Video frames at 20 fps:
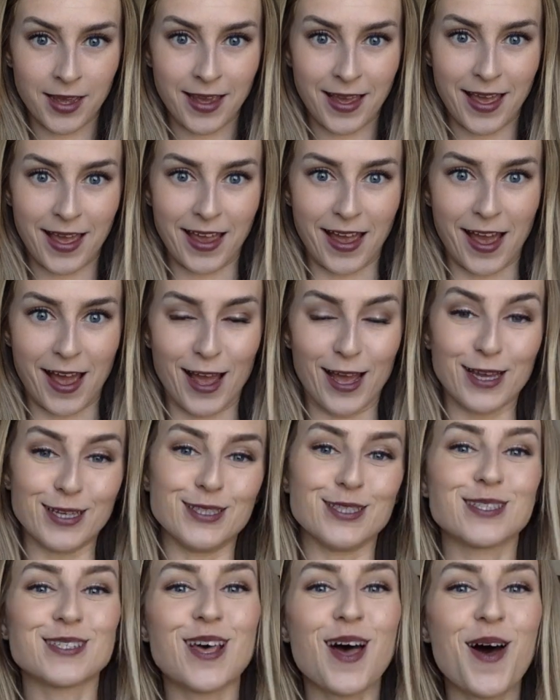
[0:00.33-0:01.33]
Hey
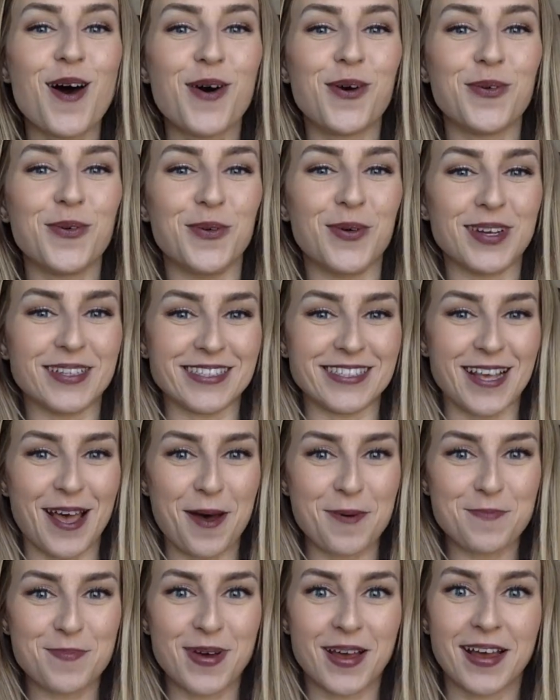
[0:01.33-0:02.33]
guys, what's
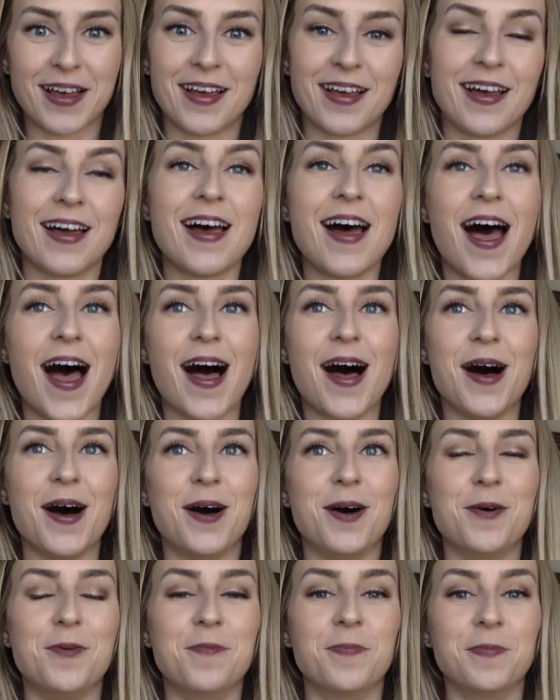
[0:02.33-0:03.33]
up?
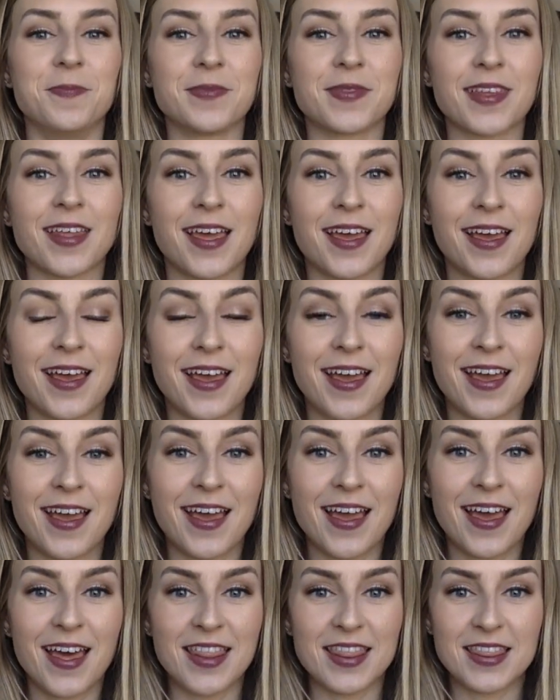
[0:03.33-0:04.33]
Um,
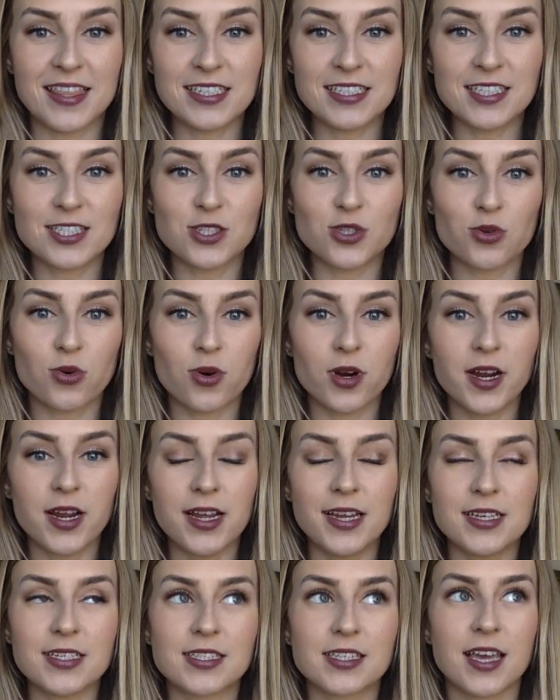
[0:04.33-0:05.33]
this story
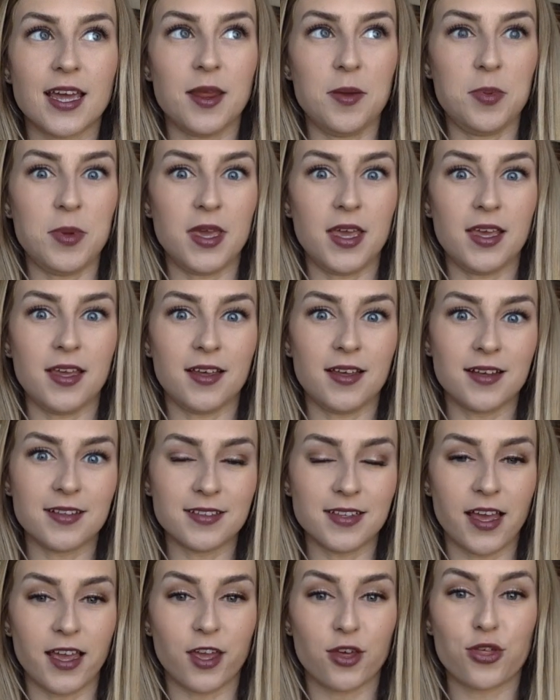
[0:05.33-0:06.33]
is gonna be
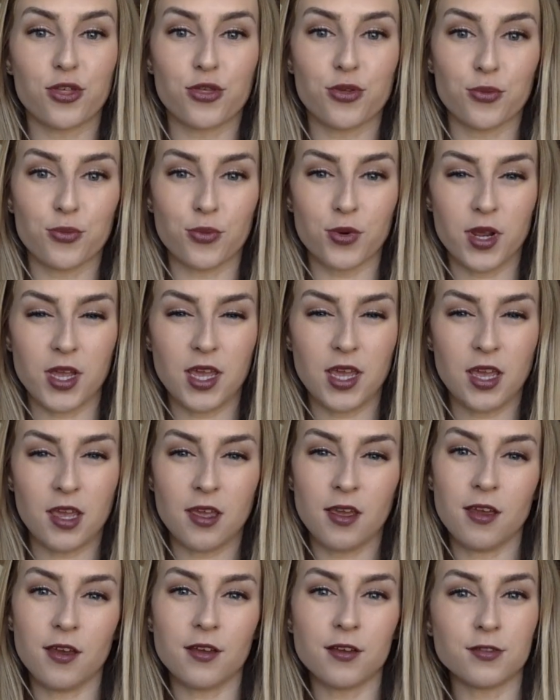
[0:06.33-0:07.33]
like
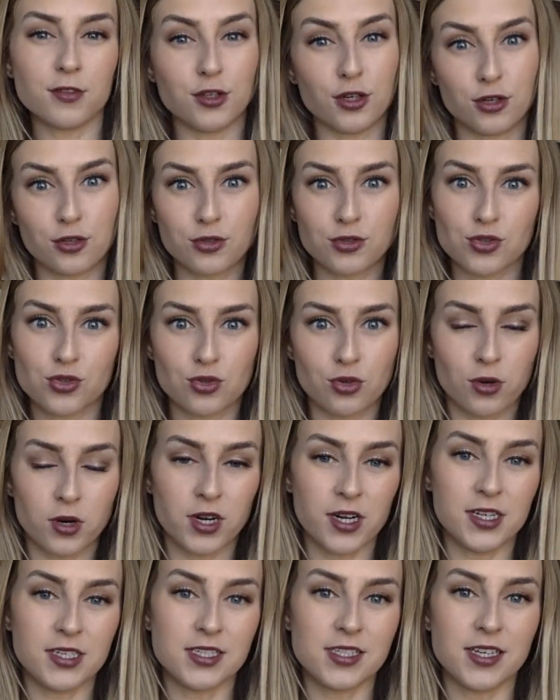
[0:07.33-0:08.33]
three little
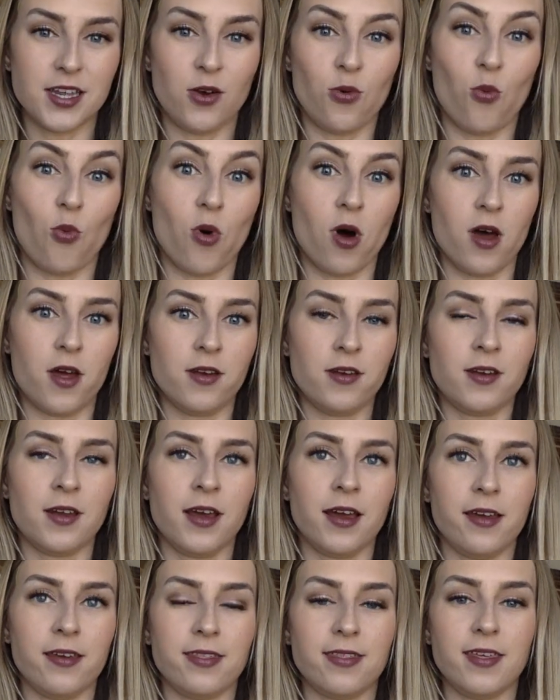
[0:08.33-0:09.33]
stories in one,
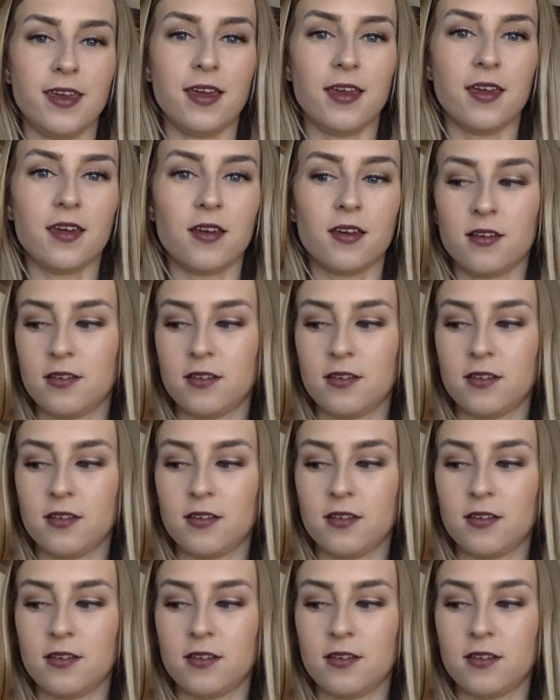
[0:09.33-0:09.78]
I think.